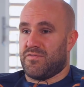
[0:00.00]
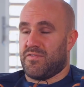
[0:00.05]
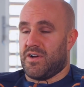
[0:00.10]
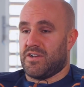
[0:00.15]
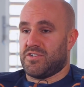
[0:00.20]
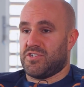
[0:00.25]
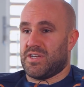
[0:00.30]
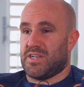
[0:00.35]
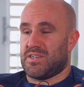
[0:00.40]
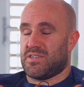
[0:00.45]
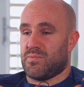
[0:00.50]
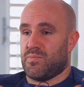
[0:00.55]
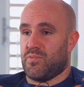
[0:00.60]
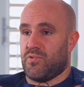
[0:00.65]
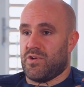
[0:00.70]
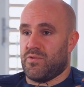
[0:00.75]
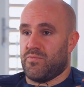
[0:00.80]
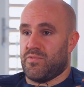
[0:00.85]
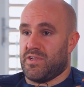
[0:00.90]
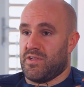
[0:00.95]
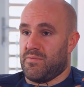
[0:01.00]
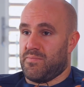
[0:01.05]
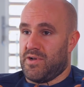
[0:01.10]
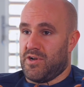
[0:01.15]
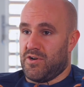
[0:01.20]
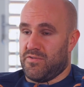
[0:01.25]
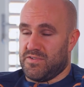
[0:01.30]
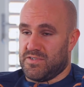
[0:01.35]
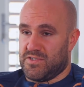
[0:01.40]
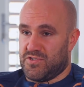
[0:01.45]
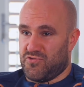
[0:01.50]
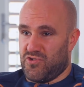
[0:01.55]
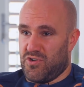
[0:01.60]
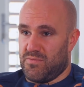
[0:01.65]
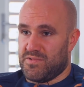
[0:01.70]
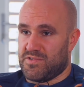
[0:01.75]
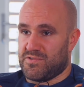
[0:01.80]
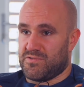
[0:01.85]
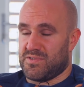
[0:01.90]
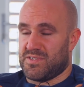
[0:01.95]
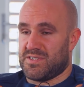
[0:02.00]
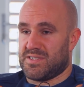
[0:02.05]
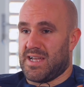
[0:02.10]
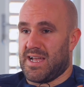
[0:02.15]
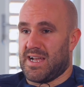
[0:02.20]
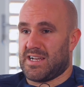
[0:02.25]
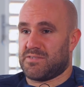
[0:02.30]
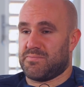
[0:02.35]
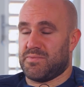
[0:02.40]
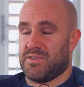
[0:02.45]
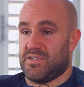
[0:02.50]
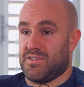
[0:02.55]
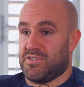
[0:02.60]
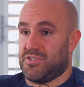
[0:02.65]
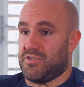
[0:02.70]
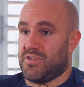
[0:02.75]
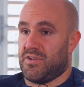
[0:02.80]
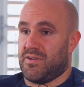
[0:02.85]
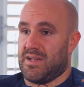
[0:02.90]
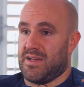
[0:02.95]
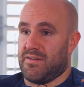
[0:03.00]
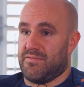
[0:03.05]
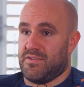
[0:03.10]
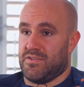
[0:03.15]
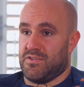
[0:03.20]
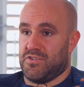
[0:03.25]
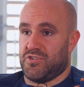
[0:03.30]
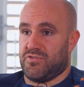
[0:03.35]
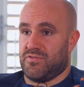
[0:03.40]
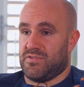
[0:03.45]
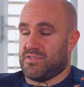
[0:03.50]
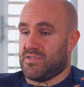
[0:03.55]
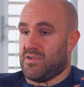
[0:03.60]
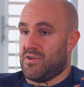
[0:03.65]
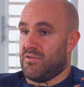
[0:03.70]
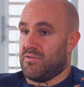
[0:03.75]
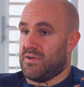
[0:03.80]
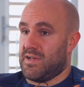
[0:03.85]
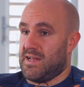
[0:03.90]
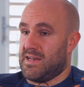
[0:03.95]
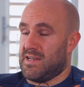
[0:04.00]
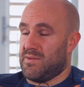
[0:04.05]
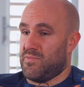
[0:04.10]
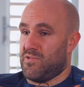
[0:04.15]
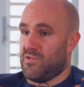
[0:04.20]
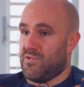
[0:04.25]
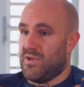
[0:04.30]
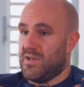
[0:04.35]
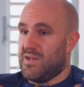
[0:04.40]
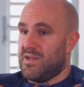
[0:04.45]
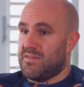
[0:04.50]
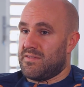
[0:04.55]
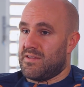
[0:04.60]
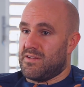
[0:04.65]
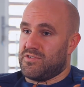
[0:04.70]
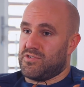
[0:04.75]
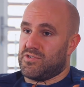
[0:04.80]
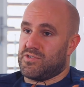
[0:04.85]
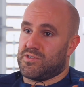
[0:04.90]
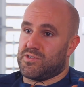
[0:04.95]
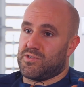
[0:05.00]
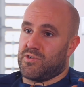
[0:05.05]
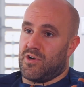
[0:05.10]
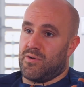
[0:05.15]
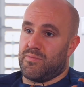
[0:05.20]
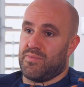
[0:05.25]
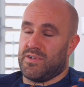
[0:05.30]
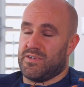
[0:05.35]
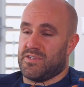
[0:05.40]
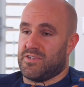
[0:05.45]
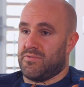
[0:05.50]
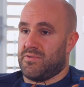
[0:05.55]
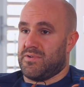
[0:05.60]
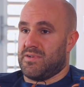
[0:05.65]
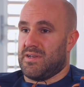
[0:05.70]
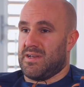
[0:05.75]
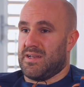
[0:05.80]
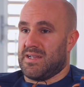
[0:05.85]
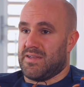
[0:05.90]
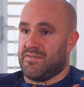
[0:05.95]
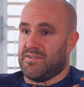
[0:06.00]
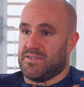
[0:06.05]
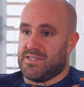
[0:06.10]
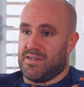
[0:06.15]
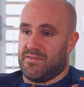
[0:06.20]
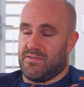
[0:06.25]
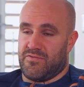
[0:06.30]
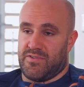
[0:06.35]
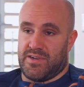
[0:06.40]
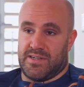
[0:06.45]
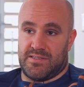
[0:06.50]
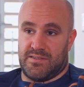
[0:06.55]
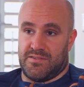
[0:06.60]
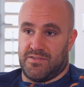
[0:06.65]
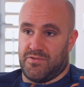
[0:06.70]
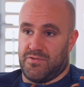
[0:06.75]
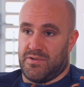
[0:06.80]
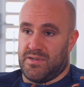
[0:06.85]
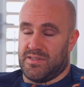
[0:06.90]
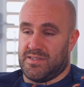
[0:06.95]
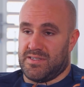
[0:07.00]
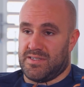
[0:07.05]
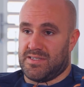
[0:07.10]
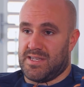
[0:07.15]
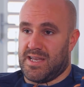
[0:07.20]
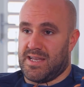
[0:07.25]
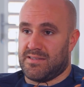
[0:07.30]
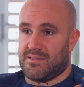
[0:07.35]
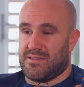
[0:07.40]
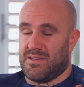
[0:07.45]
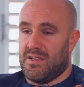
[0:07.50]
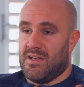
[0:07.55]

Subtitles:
find you get to the point where your pelvis drops or sags because you don't have the endurance to hold it anymore, then just stop and give yourself a rest and do another set.